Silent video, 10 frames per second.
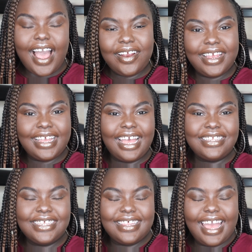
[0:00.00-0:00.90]
Alright
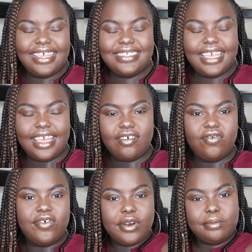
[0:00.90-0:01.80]
guys, so that is it
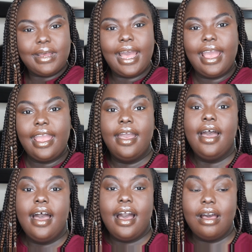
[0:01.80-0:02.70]
for my
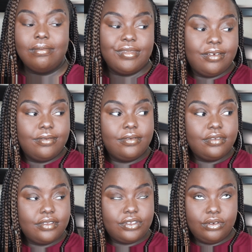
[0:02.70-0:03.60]
um,
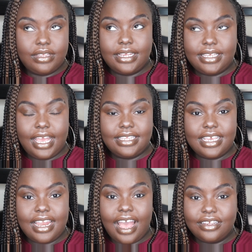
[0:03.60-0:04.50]

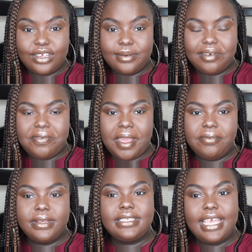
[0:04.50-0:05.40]
2018 October
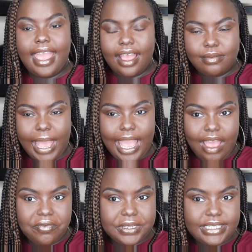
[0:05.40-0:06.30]
favorites and my
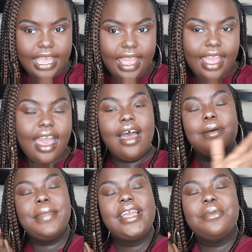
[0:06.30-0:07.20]
everyday
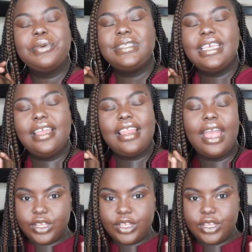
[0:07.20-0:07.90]
makeup routine.